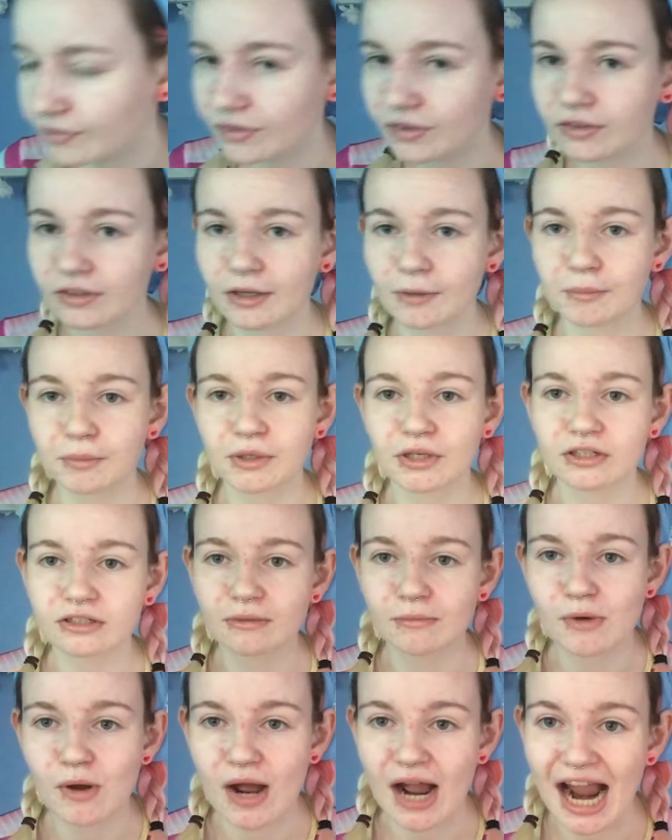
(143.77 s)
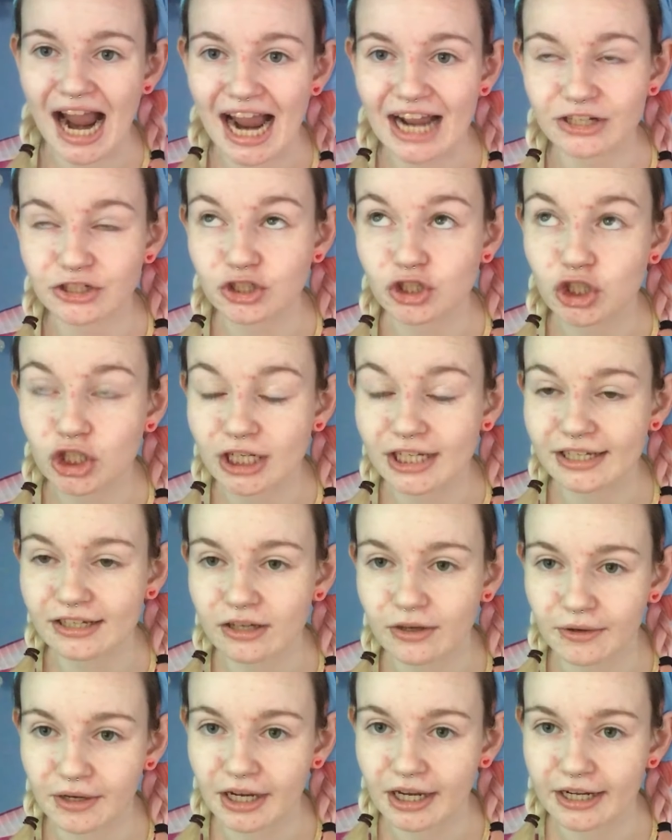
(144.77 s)
Right, because I'm not actually
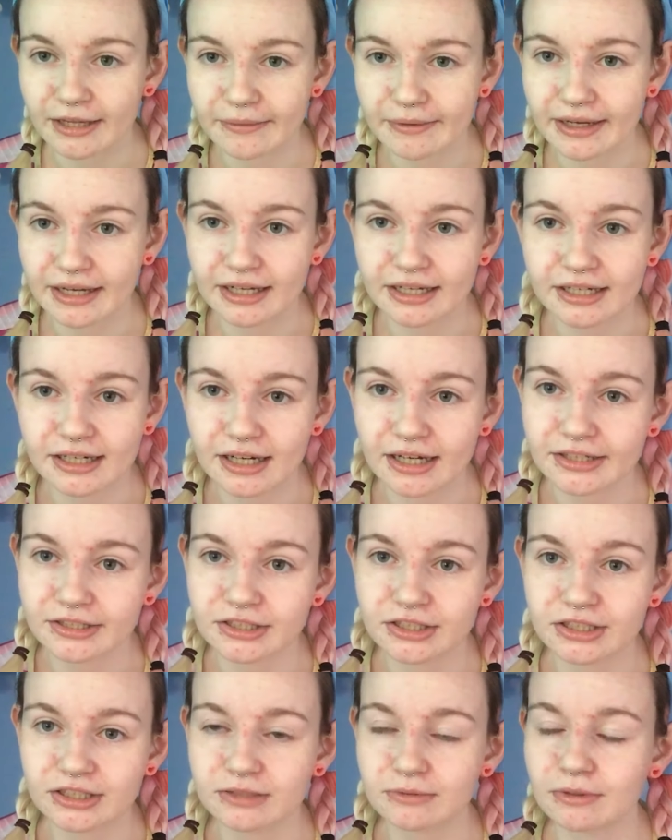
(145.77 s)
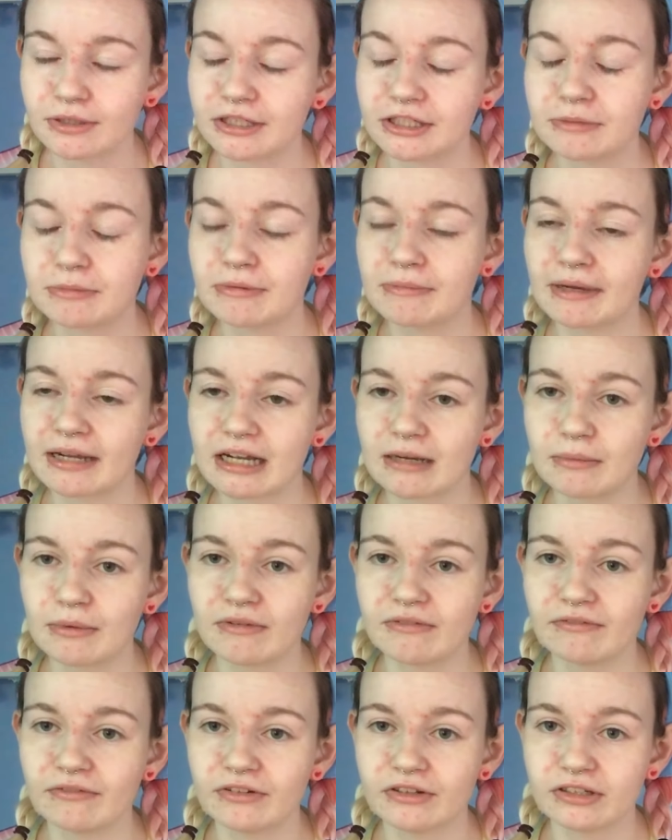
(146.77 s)
going anywhere, I just wanted to put makeup
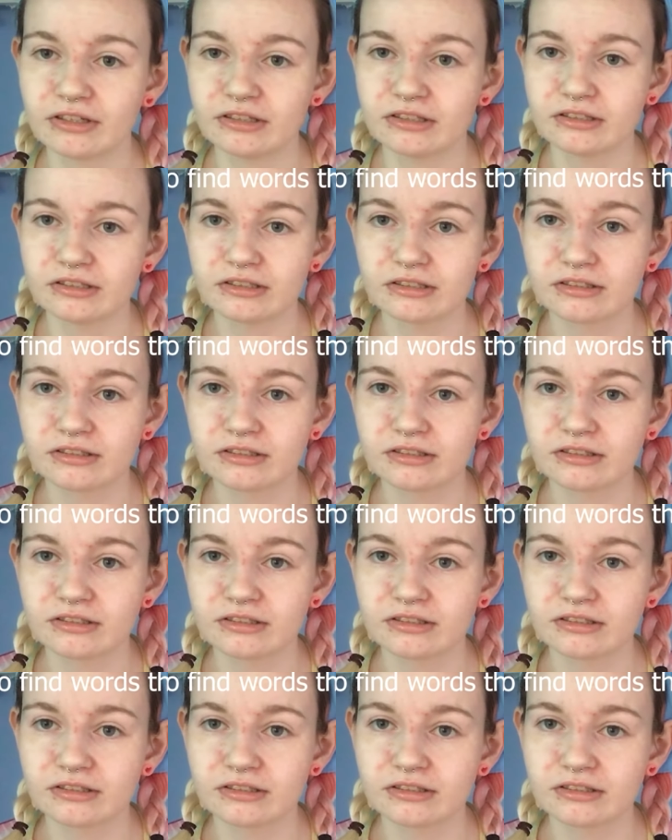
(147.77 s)
on for the